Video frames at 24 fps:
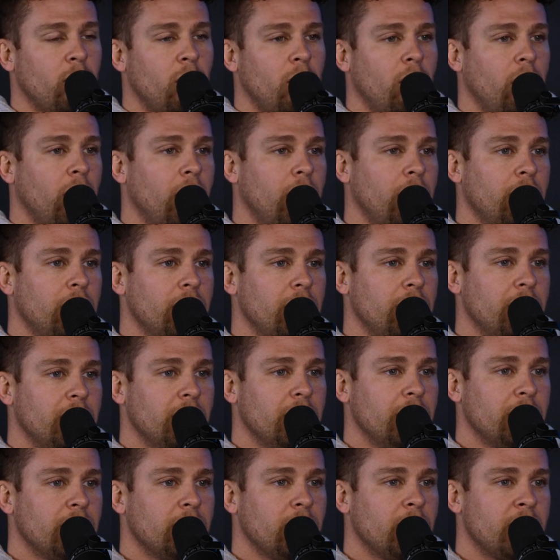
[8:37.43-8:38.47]
Well,
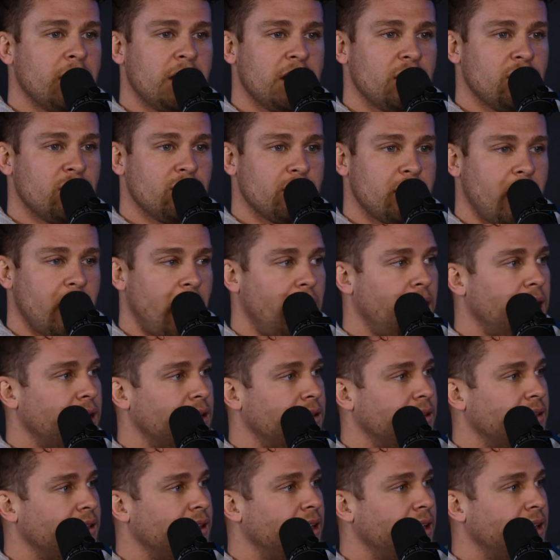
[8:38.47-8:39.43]
we didn't do that.